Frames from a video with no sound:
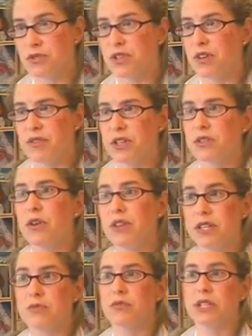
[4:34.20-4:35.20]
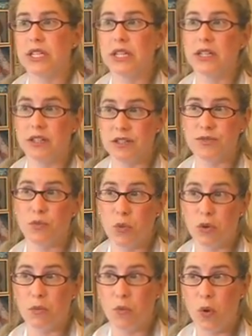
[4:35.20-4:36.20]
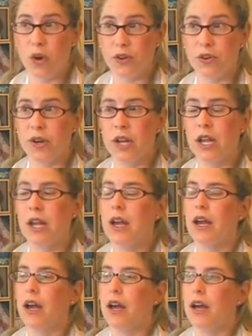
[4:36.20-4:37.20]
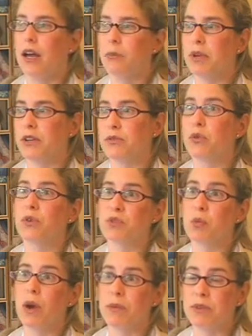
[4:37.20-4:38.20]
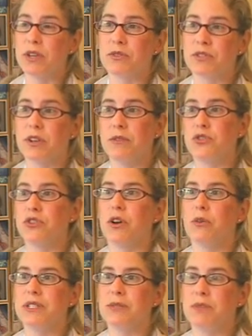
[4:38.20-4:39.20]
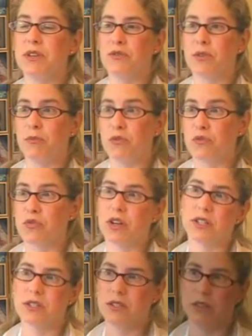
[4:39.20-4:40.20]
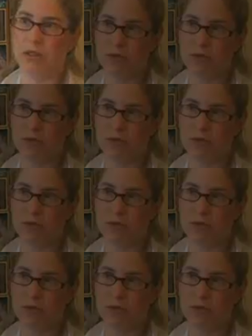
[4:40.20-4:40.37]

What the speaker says: yourself. That's all that's really needed is warm water. And of course, wiping yourself should always be from front,